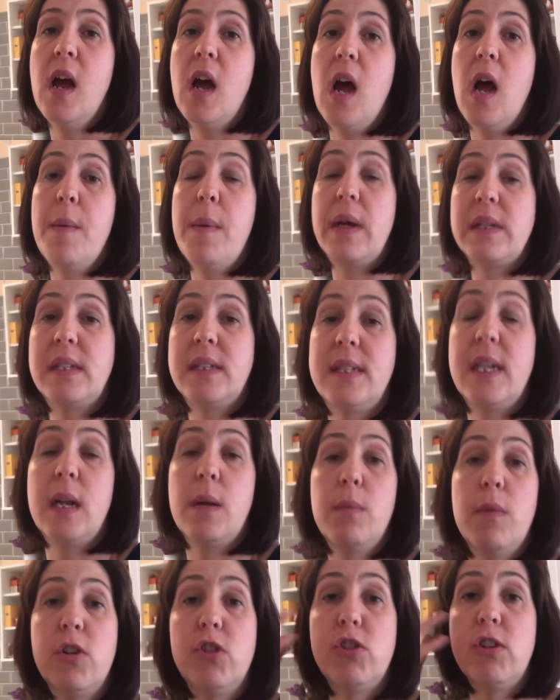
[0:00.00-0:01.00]
As I said,
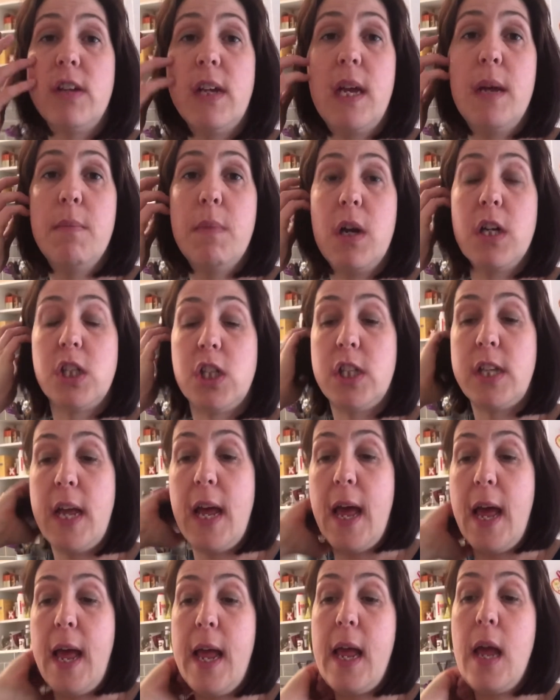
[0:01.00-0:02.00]
I'm not drinking much
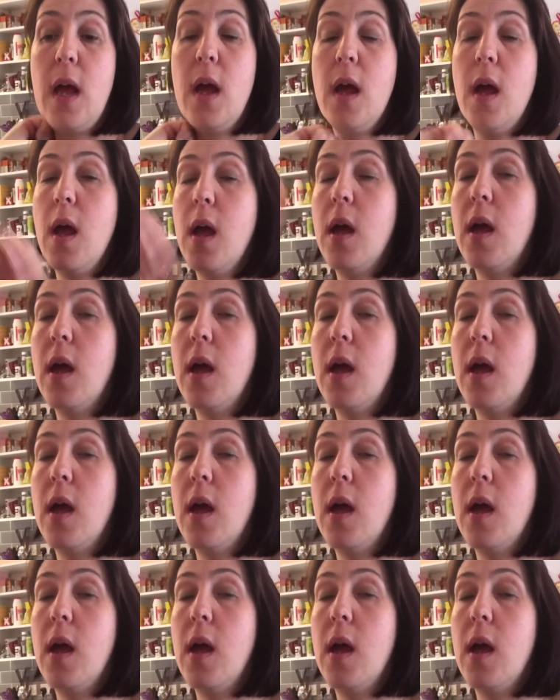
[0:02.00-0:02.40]
tea.